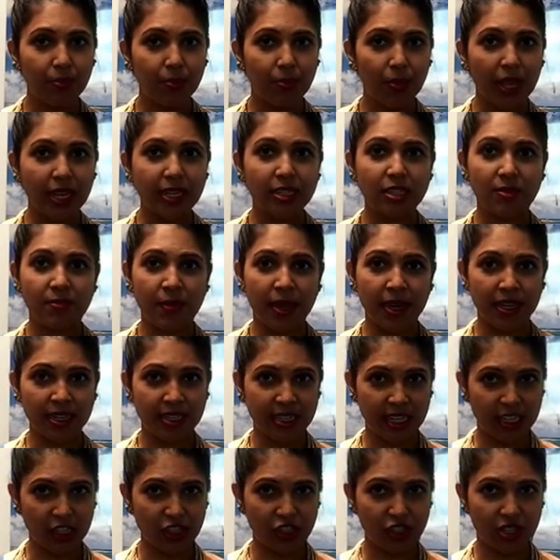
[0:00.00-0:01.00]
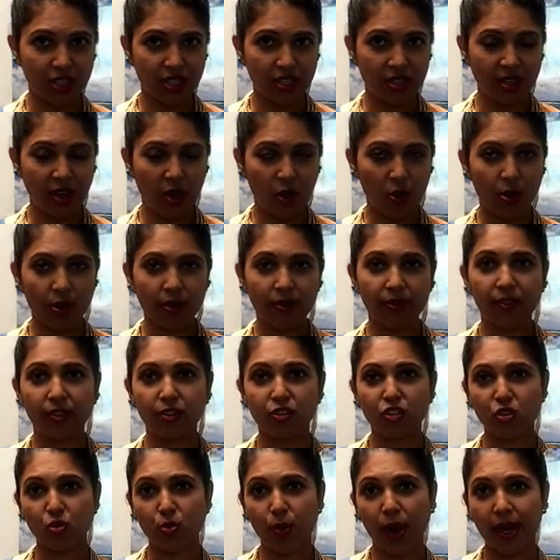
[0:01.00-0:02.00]
into meditation, or if you
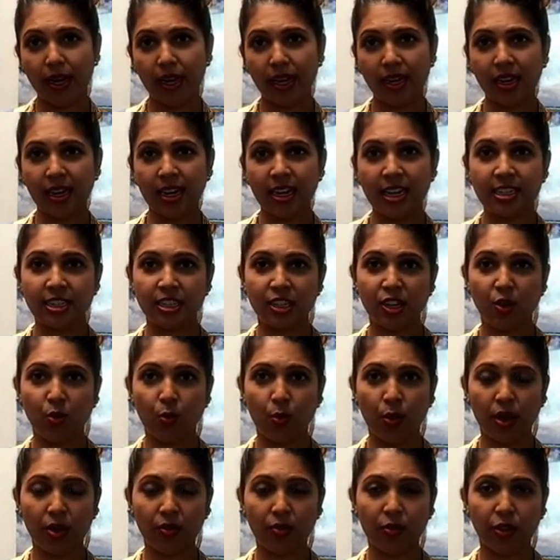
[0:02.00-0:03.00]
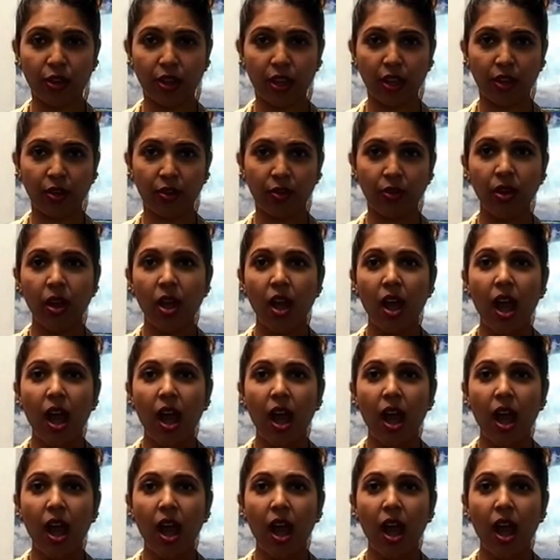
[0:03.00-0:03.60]
tried it and it didn't work for you,